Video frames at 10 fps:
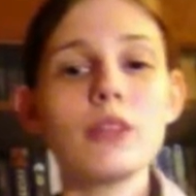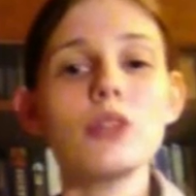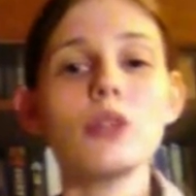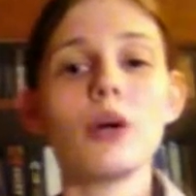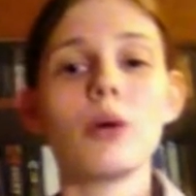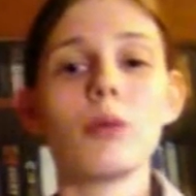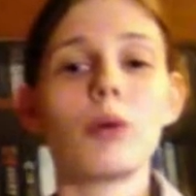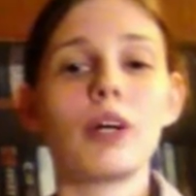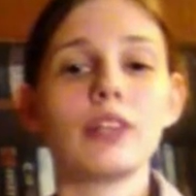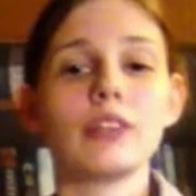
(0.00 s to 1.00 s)
You don't
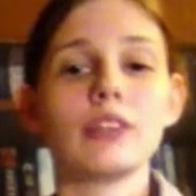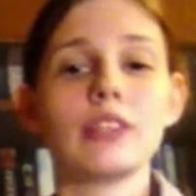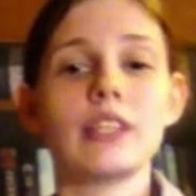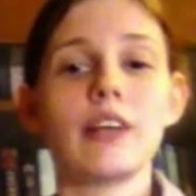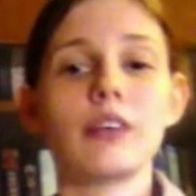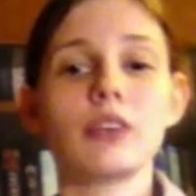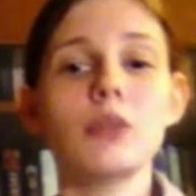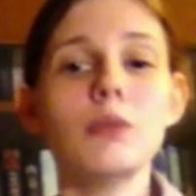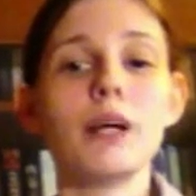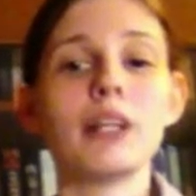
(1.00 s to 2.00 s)
want to tell
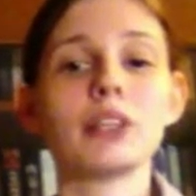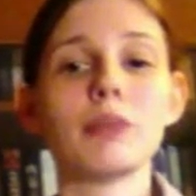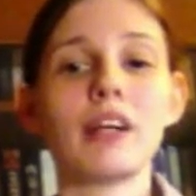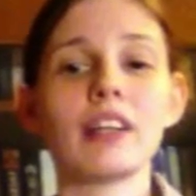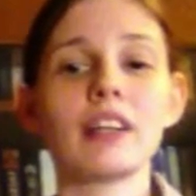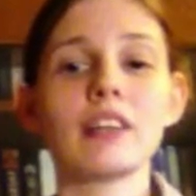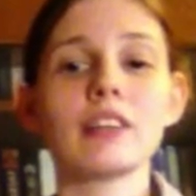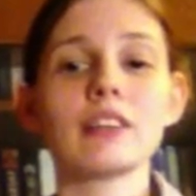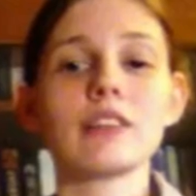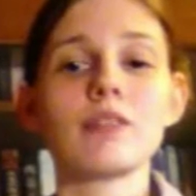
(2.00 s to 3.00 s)
too much about
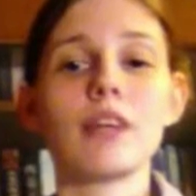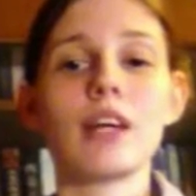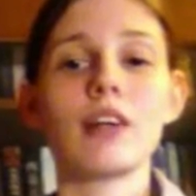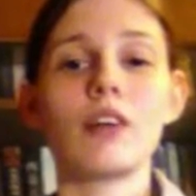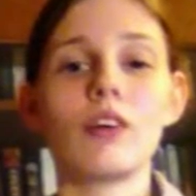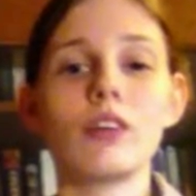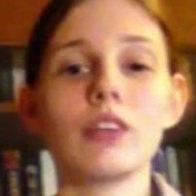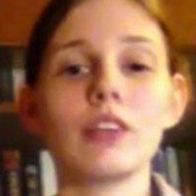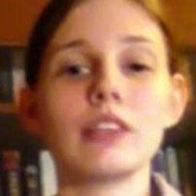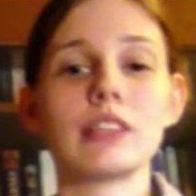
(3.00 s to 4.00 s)
this at all
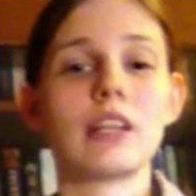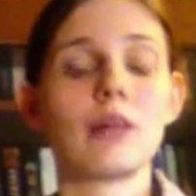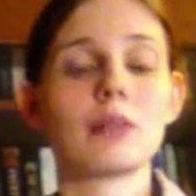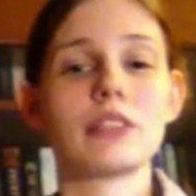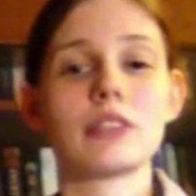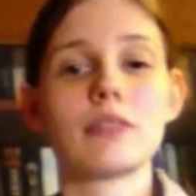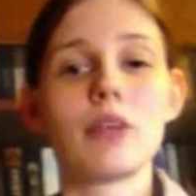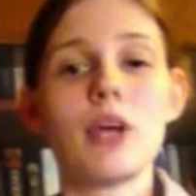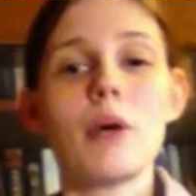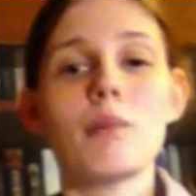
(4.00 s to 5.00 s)
in the synopsis,
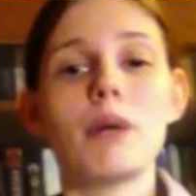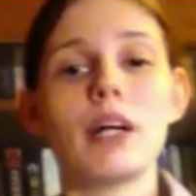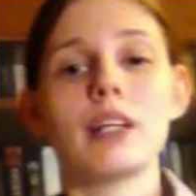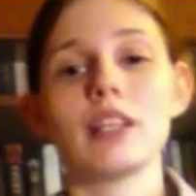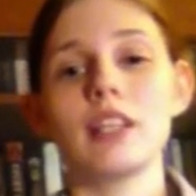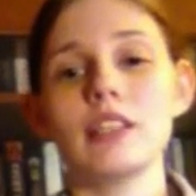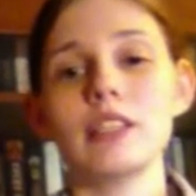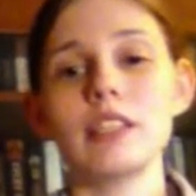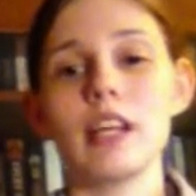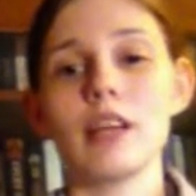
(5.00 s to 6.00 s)
but
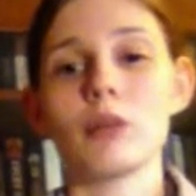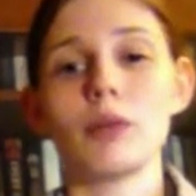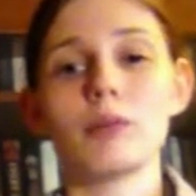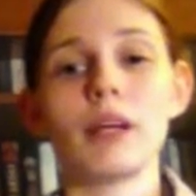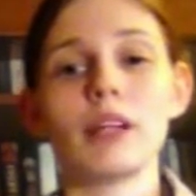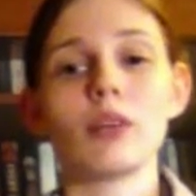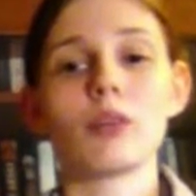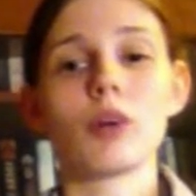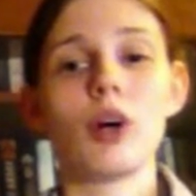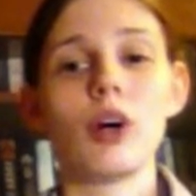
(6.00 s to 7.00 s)
hinting at what might go
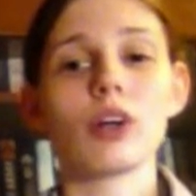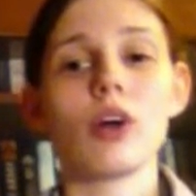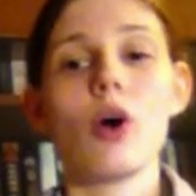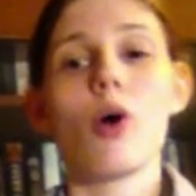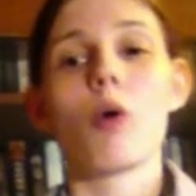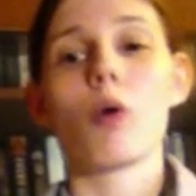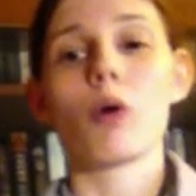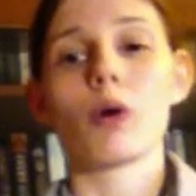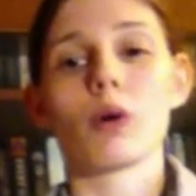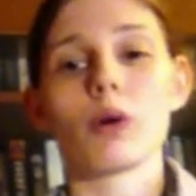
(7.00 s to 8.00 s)
wrong
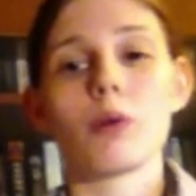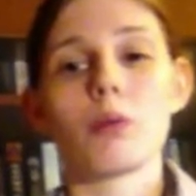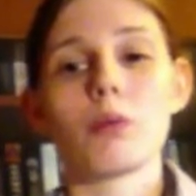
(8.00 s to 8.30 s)
or